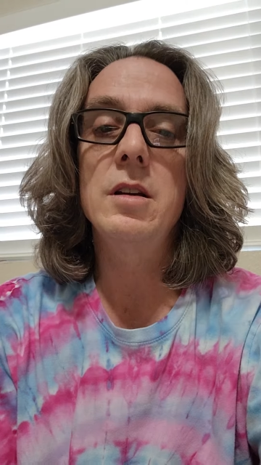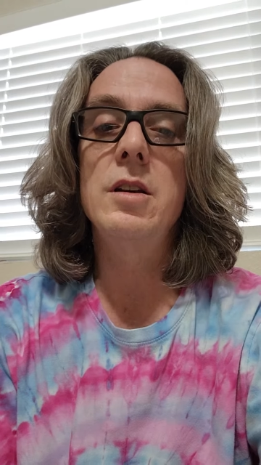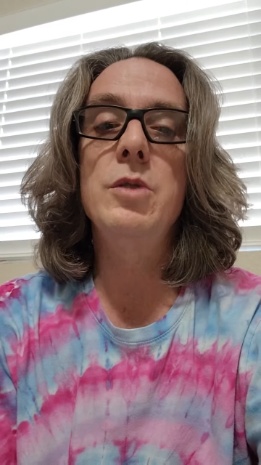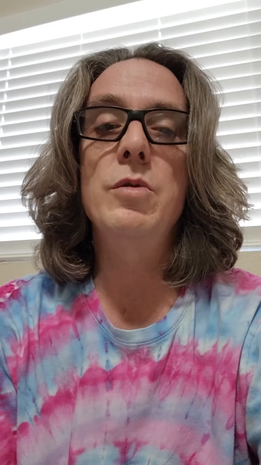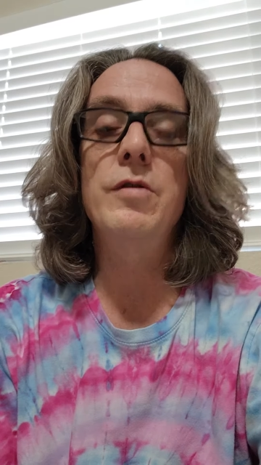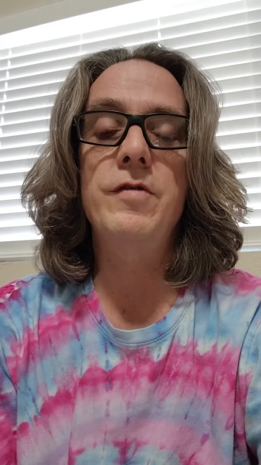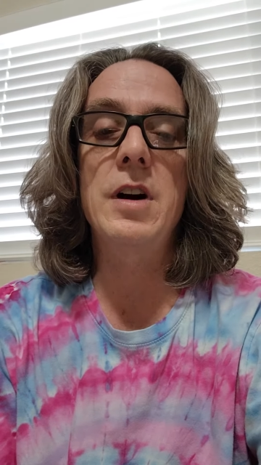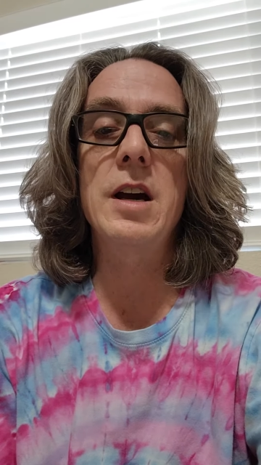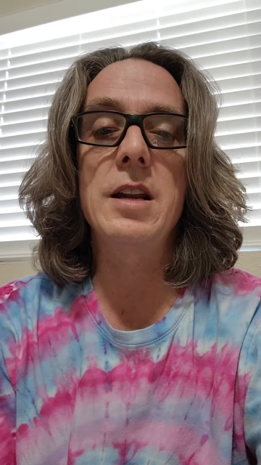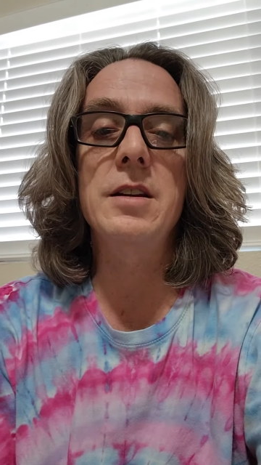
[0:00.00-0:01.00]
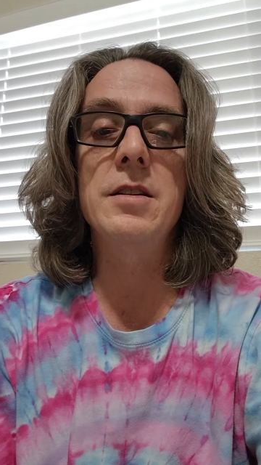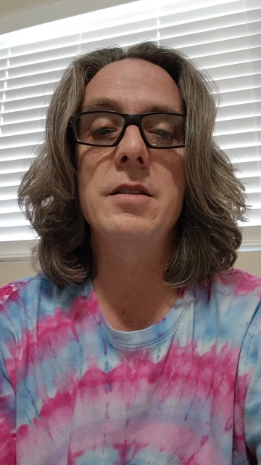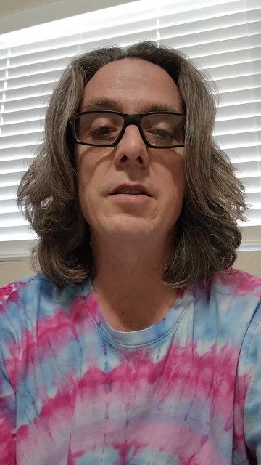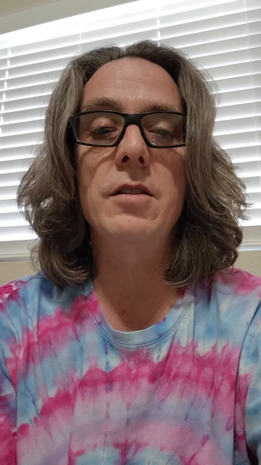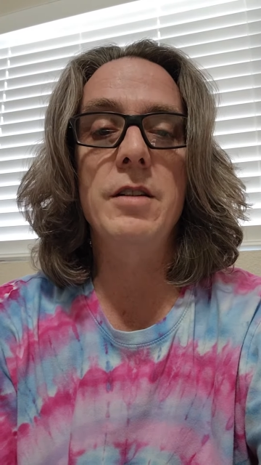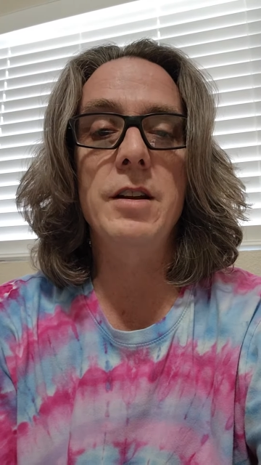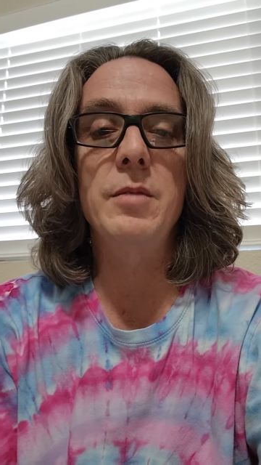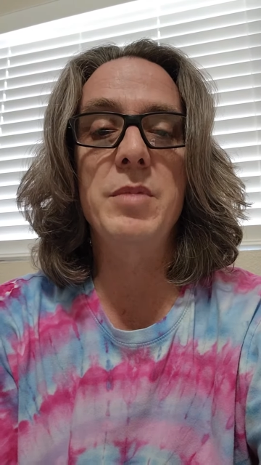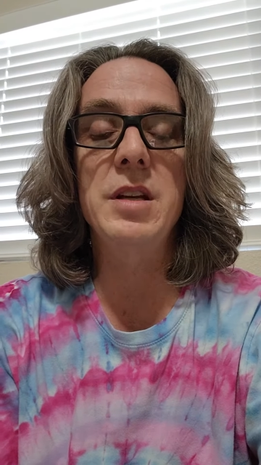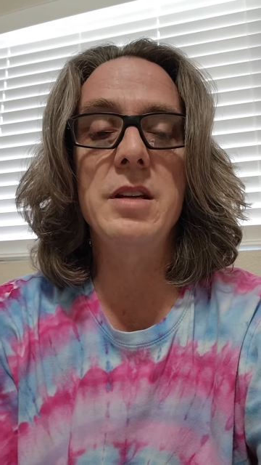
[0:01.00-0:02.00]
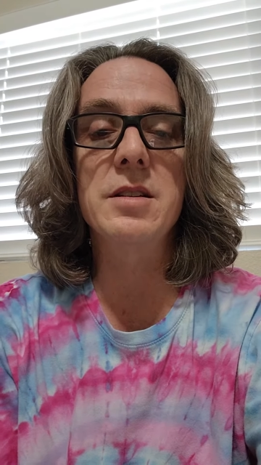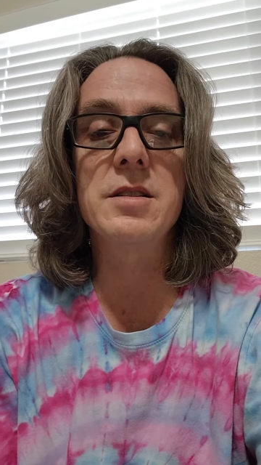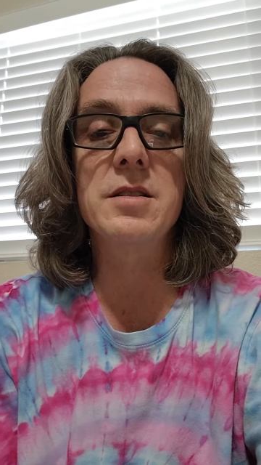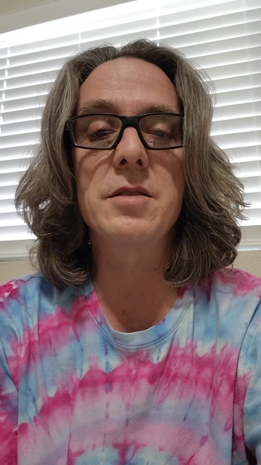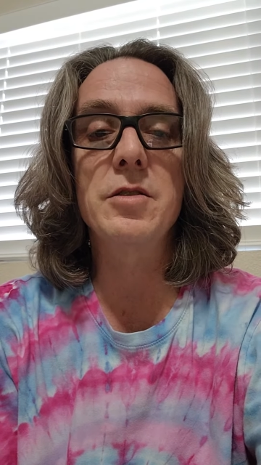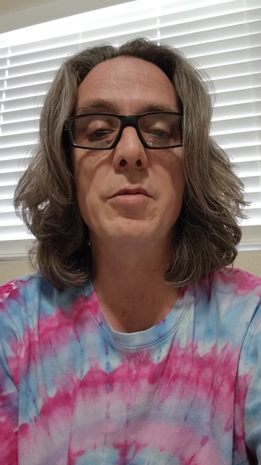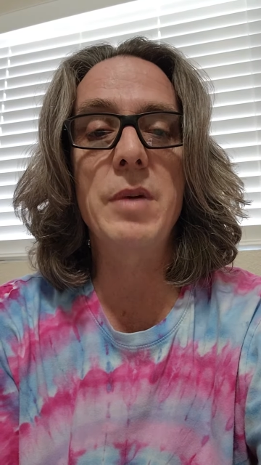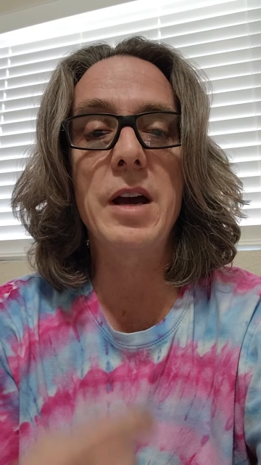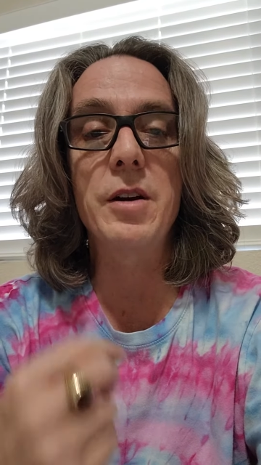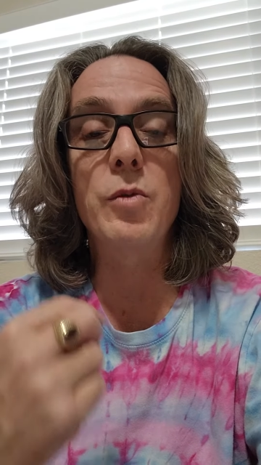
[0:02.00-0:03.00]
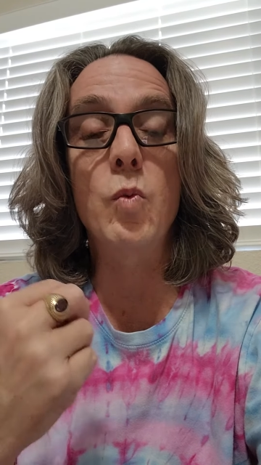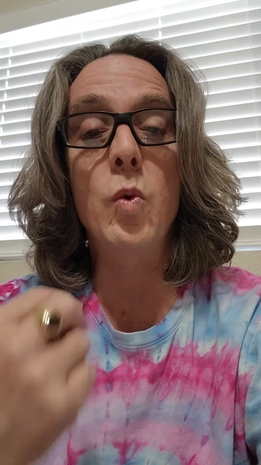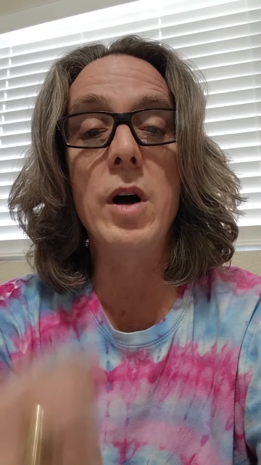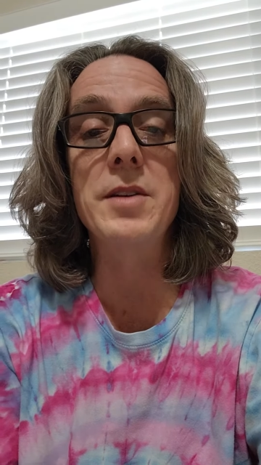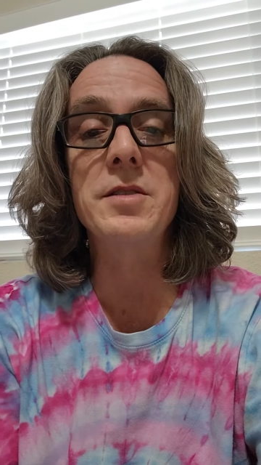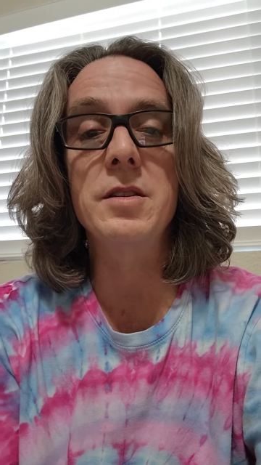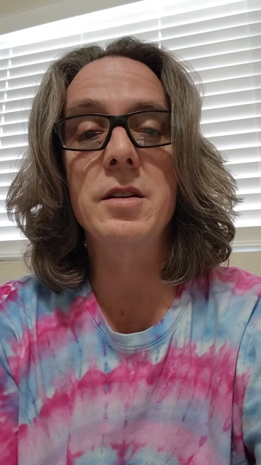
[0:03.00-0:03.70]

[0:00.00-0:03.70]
you will find your inner peace no matter what